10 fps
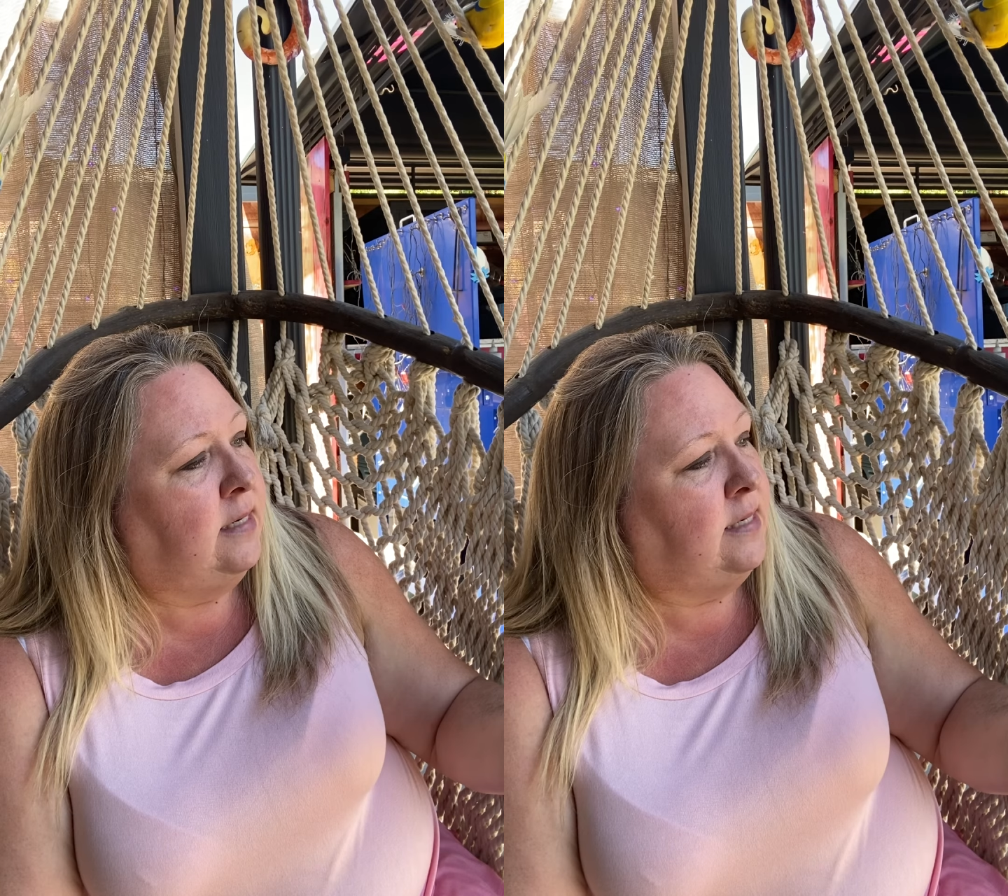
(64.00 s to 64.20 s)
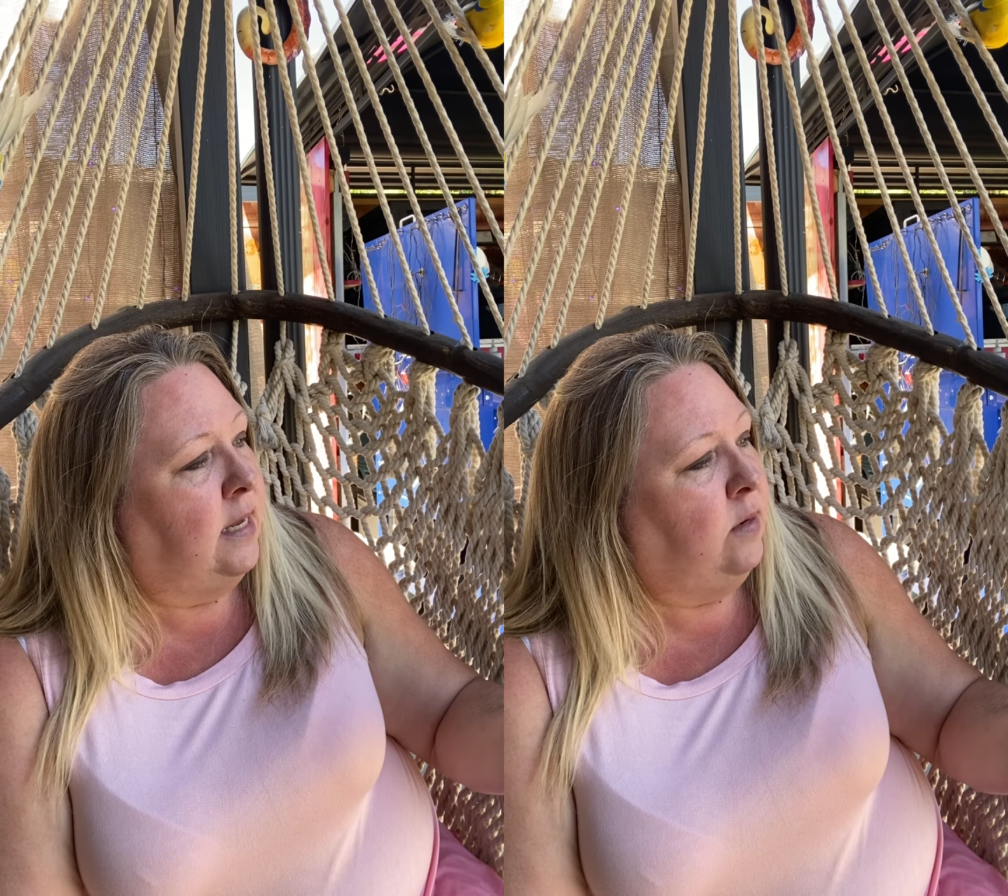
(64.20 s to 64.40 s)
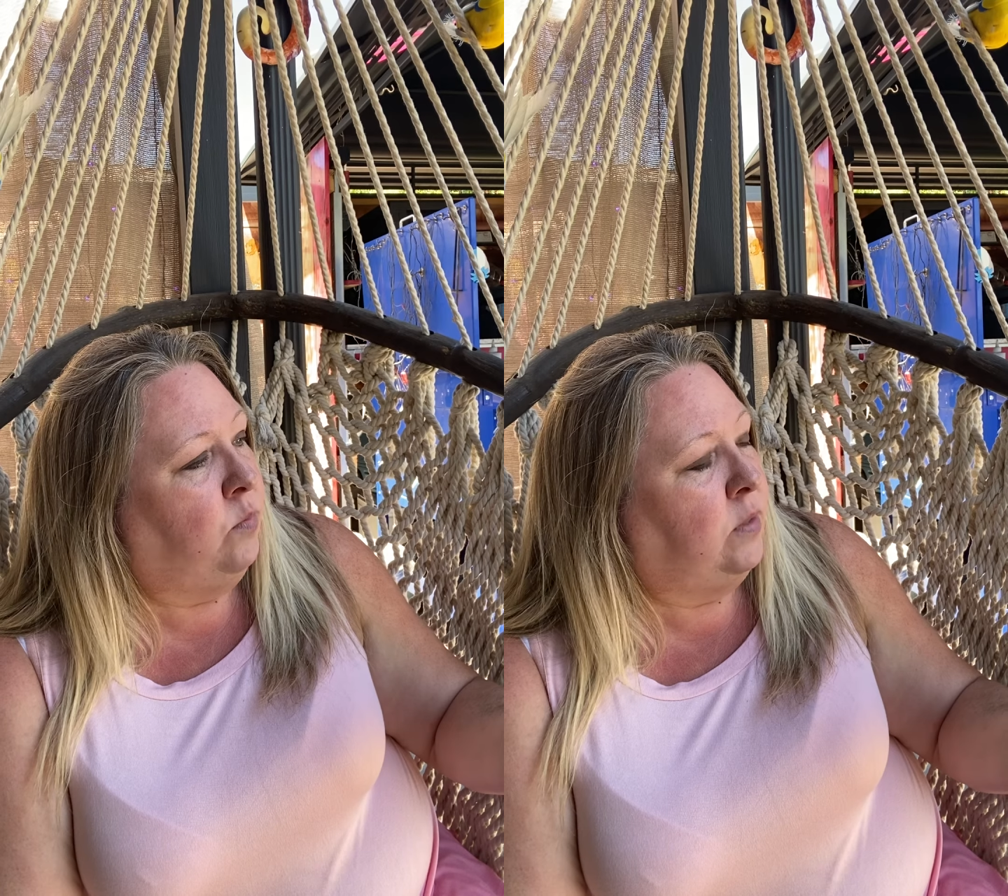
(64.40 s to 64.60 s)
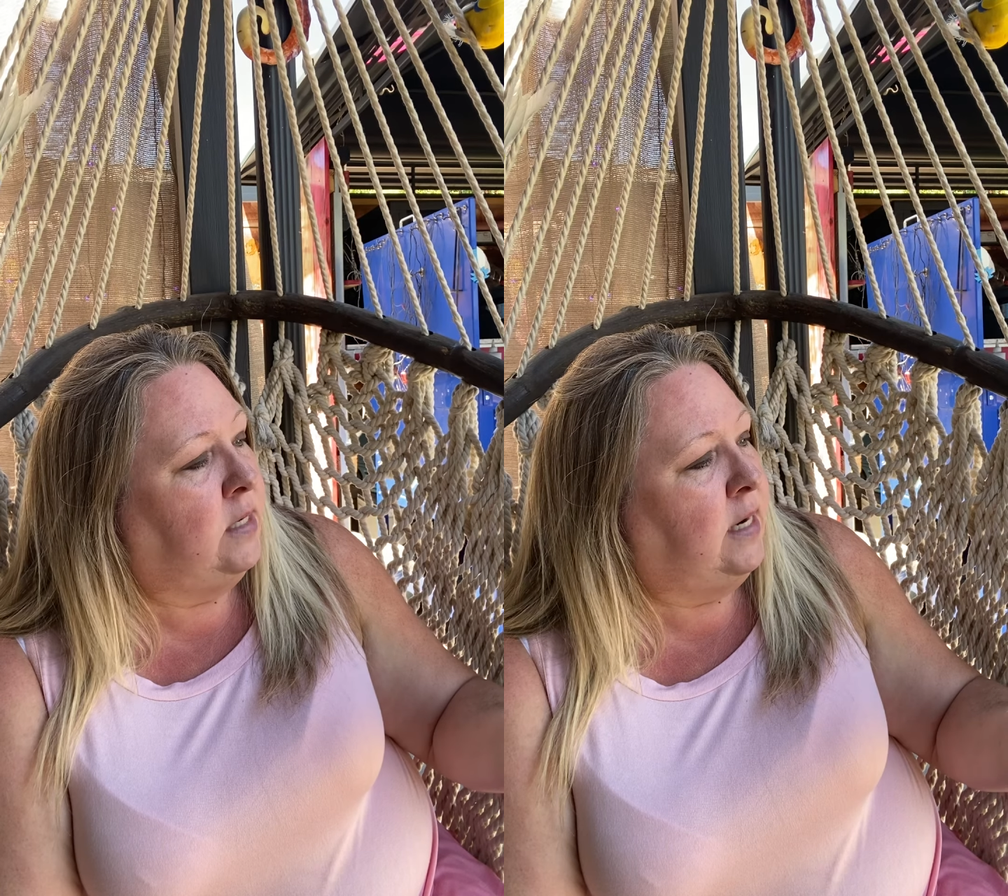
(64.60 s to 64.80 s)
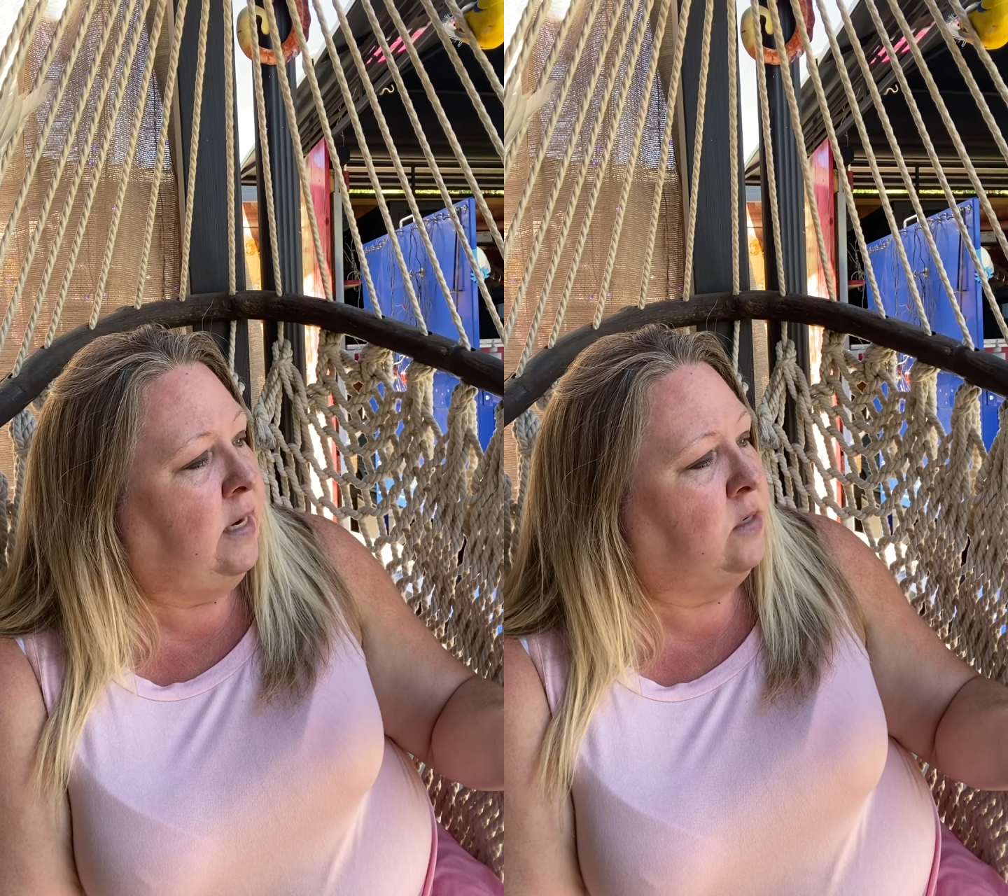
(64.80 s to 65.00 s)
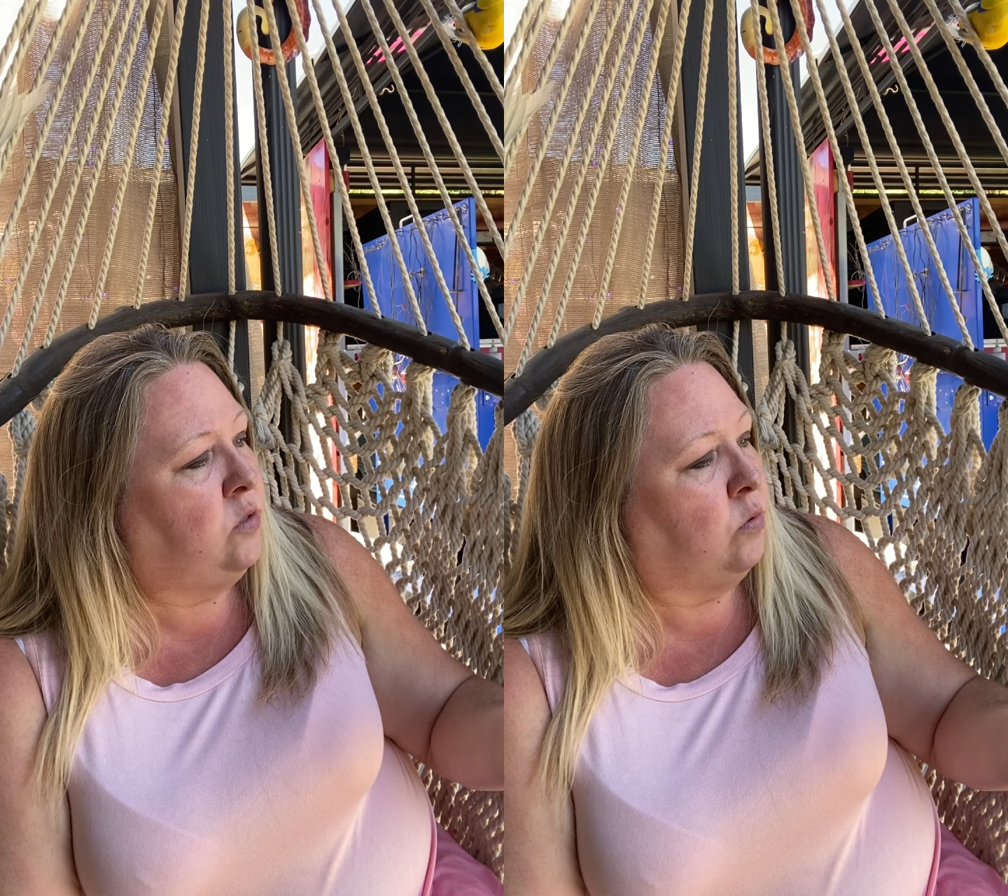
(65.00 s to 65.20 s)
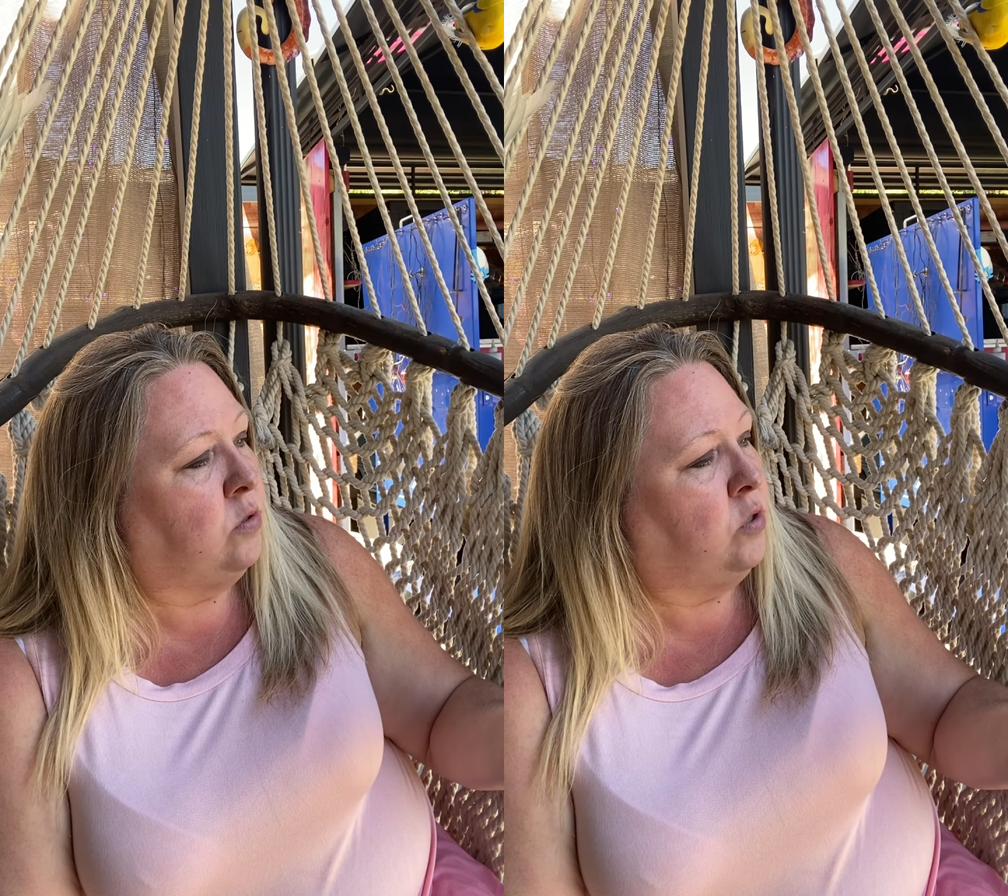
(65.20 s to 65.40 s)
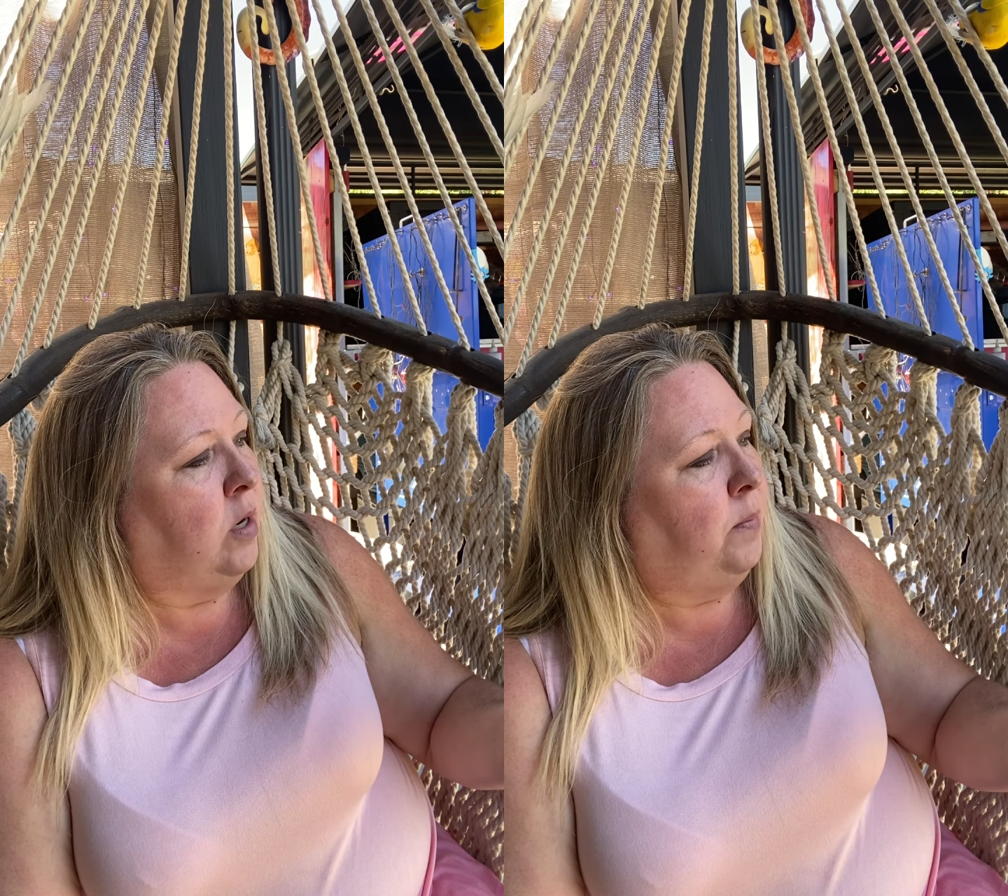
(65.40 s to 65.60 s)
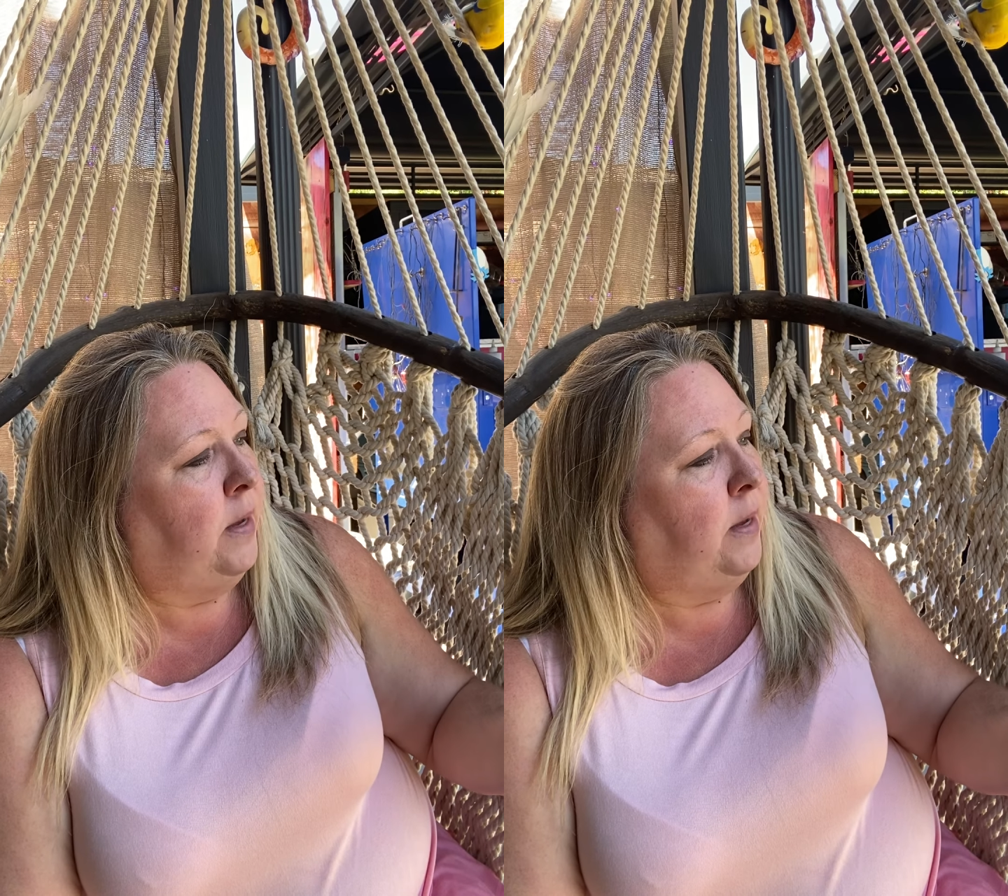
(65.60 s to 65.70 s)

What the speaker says: done with the dinosaur trip,